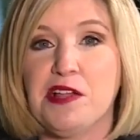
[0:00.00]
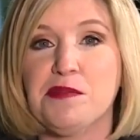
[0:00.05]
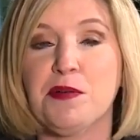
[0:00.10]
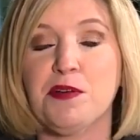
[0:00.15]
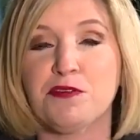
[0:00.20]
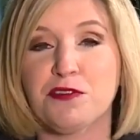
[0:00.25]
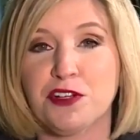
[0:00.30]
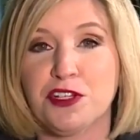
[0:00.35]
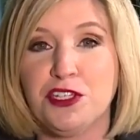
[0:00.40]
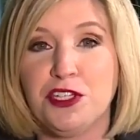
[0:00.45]

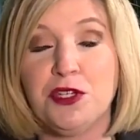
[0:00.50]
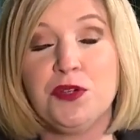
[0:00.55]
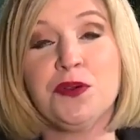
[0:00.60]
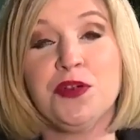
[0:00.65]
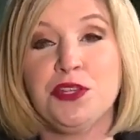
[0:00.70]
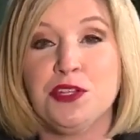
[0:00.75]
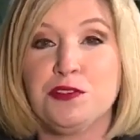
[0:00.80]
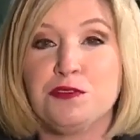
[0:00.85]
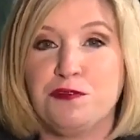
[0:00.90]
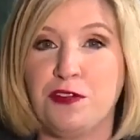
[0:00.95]
available for
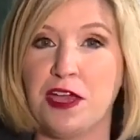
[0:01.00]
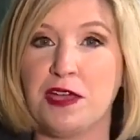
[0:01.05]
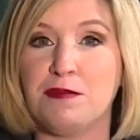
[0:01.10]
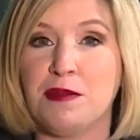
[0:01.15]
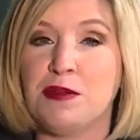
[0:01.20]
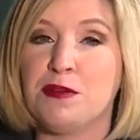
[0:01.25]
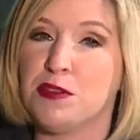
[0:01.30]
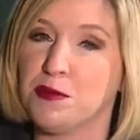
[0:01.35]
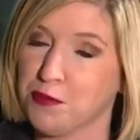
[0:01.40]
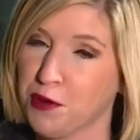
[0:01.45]
you and your
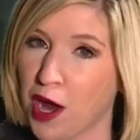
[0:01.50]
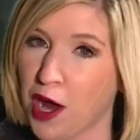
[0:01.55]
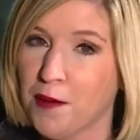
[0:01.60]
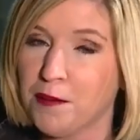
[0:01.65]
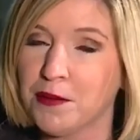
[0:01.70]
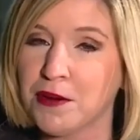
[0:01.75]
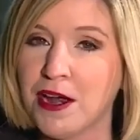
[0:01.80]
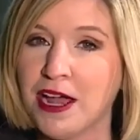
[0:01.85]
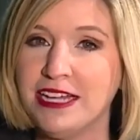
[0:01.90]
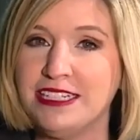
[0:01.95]
family with a
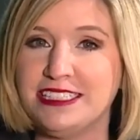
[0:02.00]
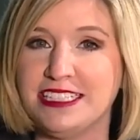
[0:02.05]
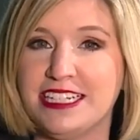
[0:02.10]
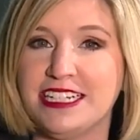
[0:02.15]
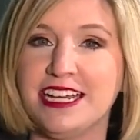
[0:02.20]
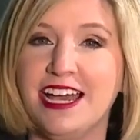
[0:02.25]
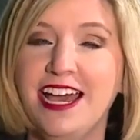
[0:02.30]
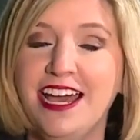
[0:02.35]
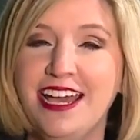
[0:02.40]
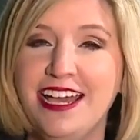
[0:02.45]
proper
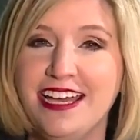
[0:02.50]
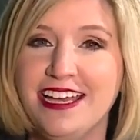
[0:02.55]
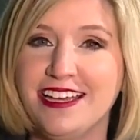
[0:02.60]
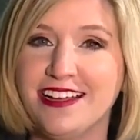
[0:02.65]
ID